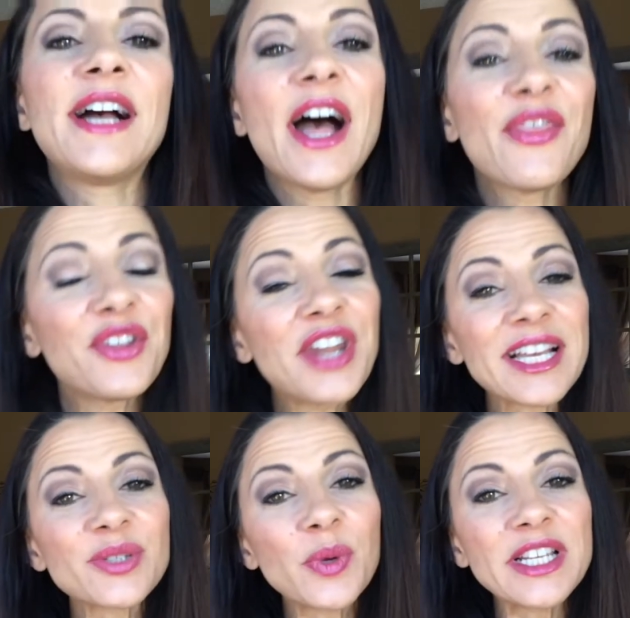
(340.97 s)
The
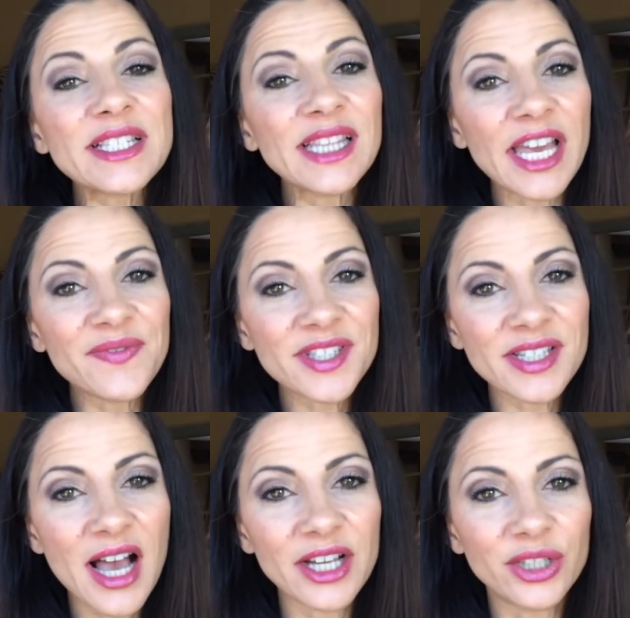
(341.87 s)
next one is
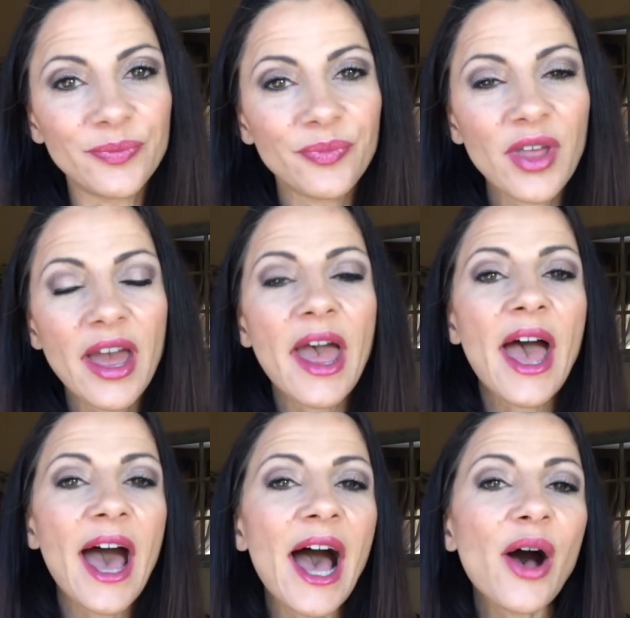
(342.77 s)
lifestyle.
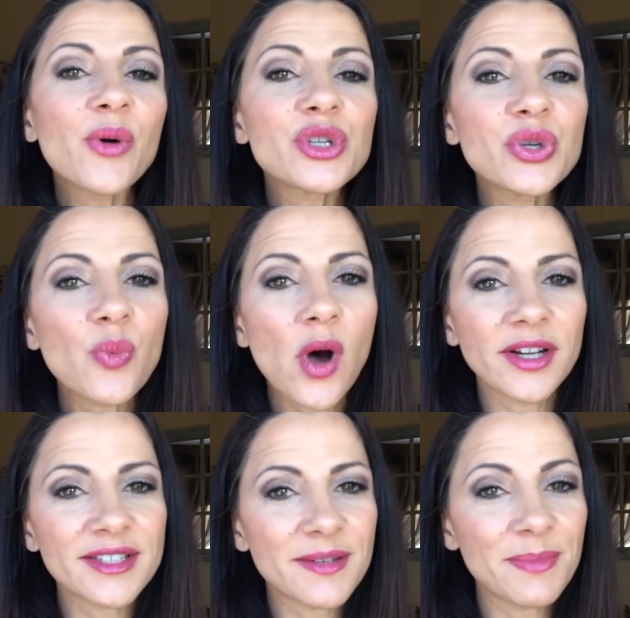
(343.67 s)
How do you want
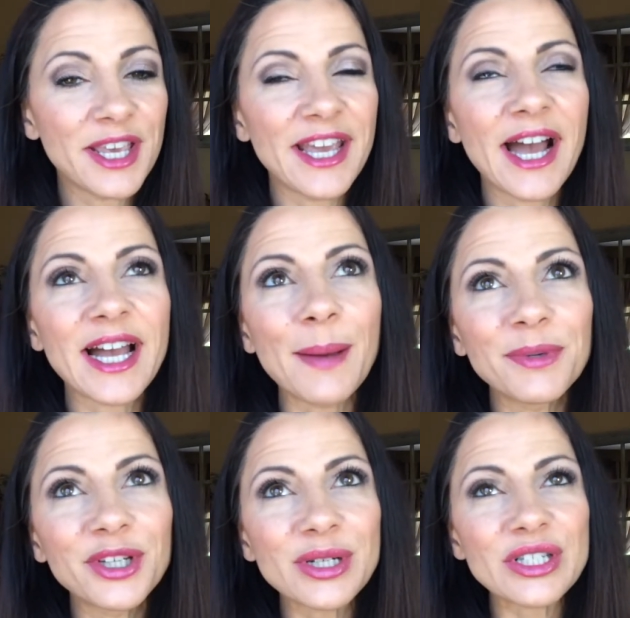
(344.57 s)
it to be? A couple
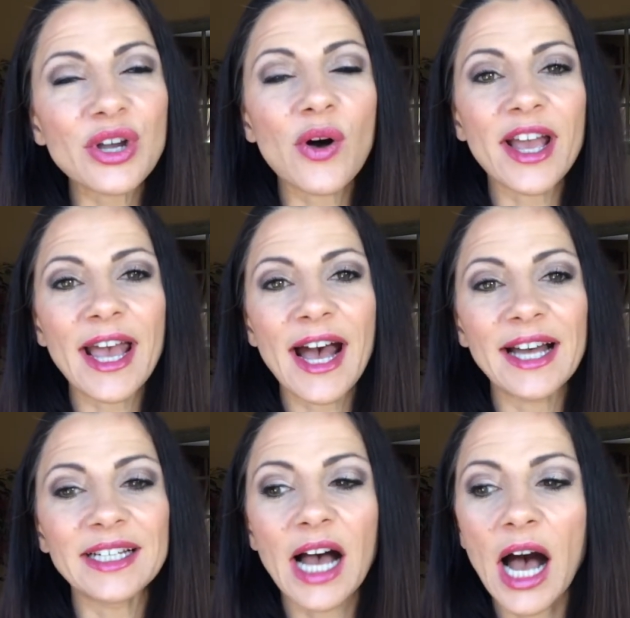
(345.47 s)
years ago
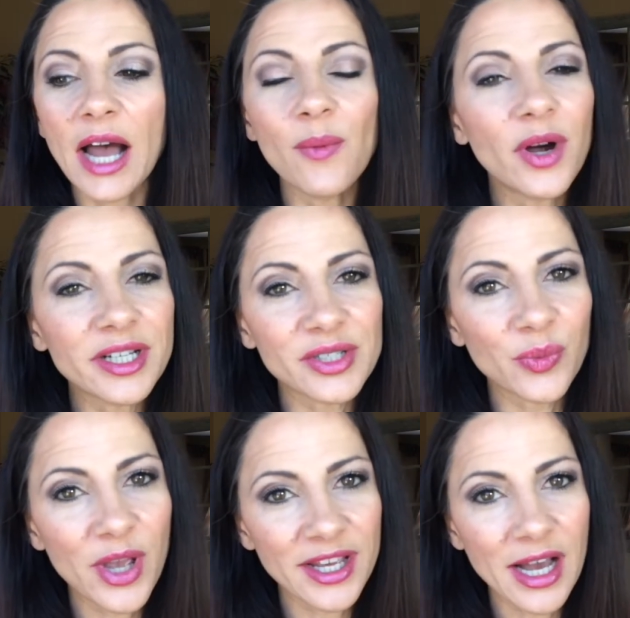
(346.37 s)
I wanted to
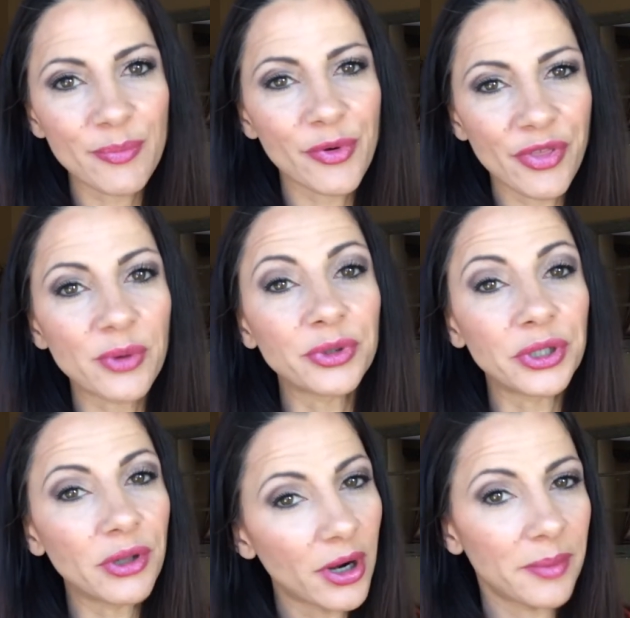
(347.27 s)
wake up without an
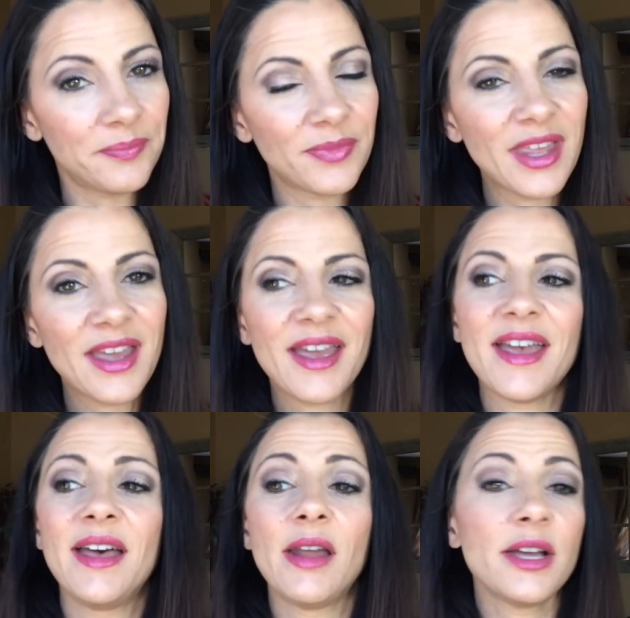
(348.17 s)
alarm,
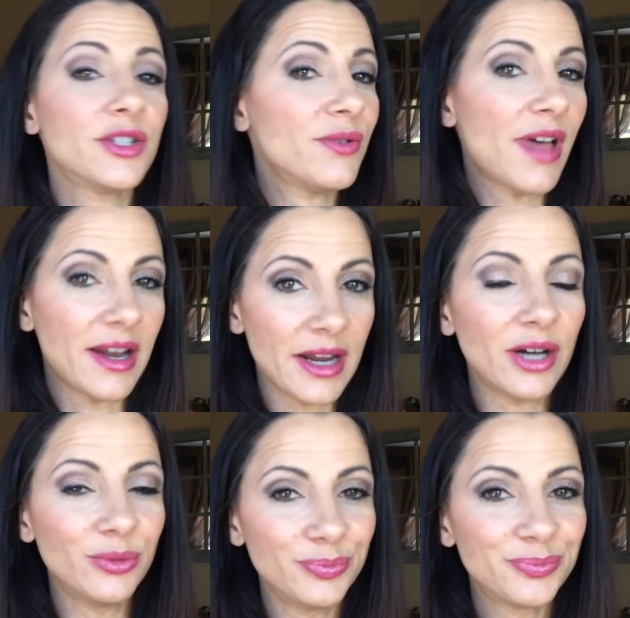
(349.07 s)
and I do that now.